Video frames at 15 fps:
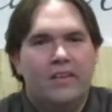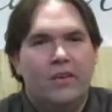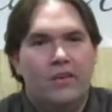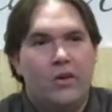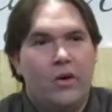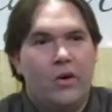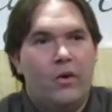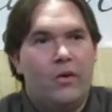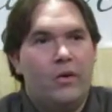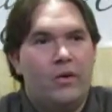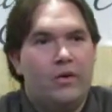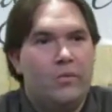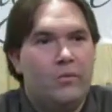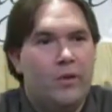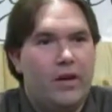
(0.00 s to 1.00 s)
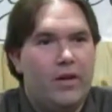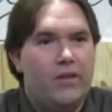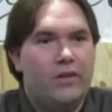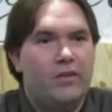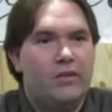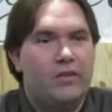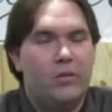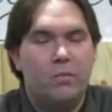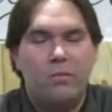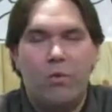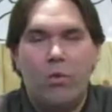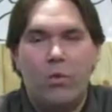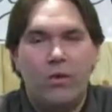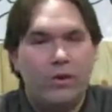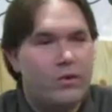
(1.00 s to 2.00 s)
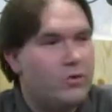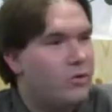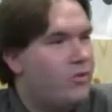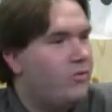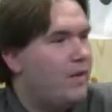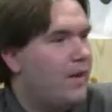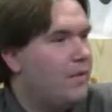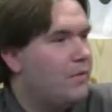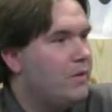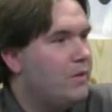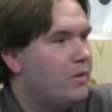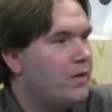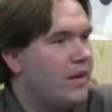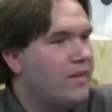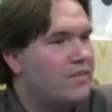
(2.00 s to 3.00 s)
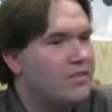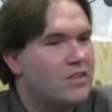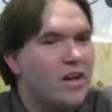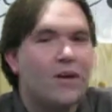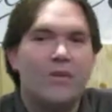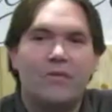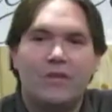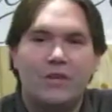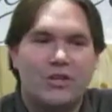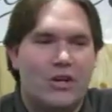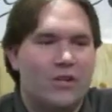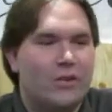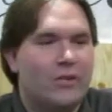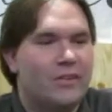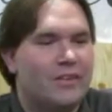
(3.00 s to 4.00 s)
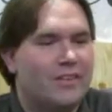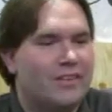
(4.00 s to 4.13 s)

You know, when you're born into a family, you're kind of stuck with each other.